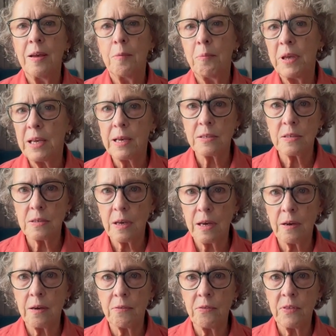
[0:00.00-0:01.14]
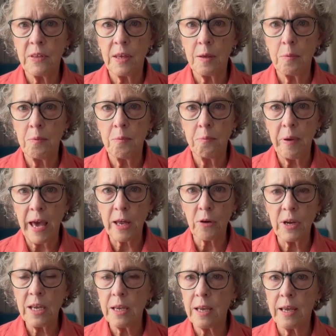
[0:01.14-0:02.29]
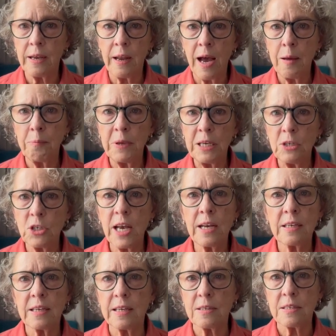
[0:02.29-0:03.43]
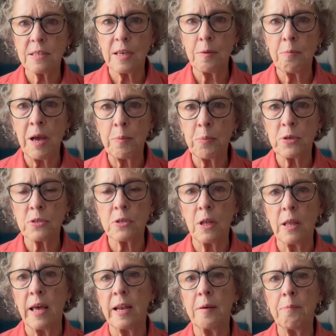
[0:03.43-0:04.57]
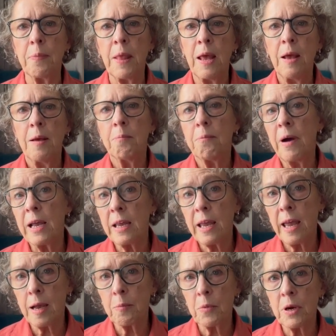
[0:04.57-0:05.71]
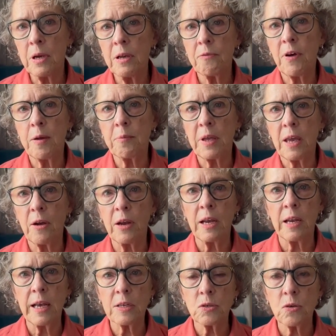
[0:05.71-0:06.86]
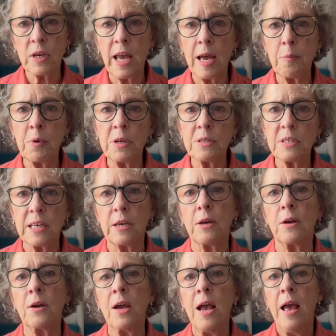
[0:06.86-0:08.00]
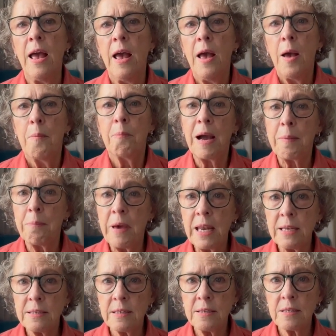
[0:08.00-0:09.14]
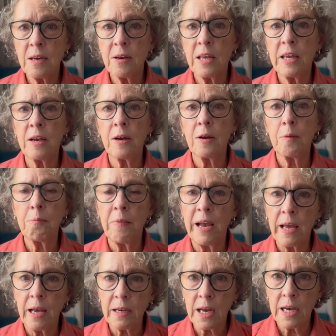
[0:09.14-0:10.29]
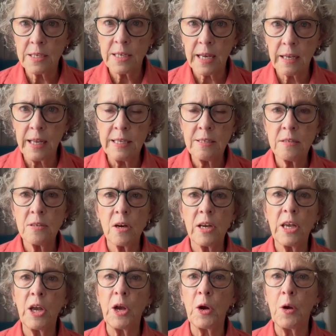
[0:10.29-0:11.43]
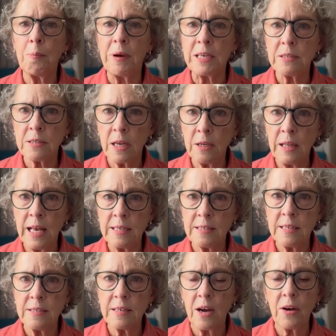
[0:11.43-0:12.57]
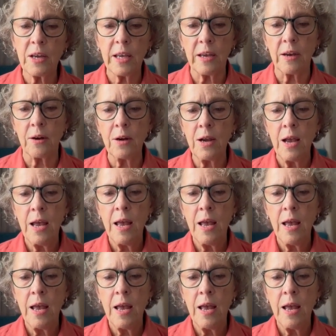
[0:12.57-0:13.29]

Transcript: because of the battery, cannot be checked. It's in my personal item. My camera, if I'm carrying an extra camera, is here. My medicines are here. My contact lenses are here. My sunglasses are here.